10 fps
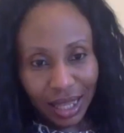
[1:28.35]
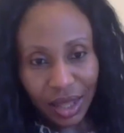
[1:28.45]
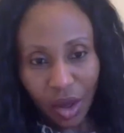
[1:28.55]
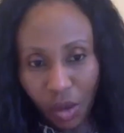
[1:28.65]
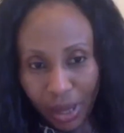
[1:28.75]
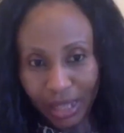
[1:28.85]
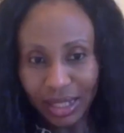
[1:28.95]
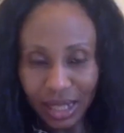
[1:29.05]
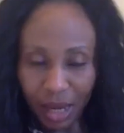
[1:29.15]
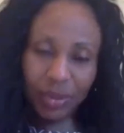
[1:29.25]
the
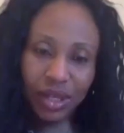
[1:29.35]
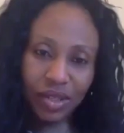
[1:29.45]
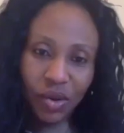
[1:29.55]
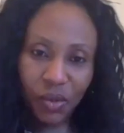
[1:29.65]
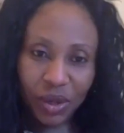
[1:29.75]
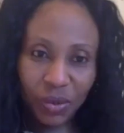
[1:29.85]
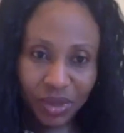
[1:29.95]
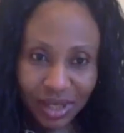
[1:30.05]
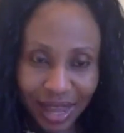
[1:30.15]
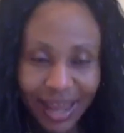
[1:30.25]
almighty Japanese knotweed
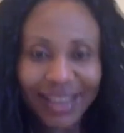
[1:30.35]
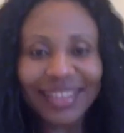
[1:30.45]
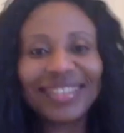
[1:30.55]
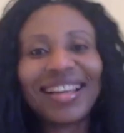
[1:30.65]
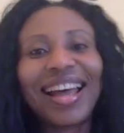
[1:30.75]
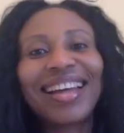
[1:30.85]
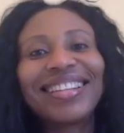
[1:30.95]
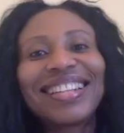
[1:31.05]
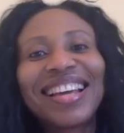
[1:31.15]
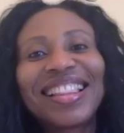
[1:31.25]
was there,
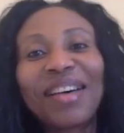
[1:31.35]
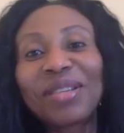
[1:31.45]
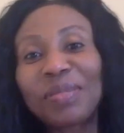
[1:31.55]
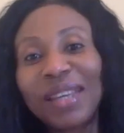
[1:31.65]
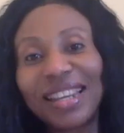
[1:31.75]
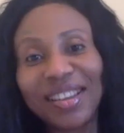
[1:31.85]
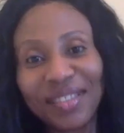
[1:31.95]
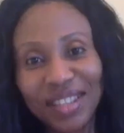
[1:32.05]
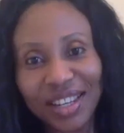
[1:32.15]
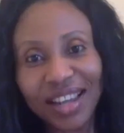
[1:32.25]
and that was the beginning
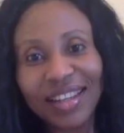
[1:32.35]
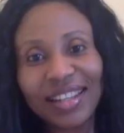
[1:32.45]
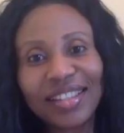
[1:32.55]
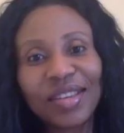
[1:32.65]
of the journey.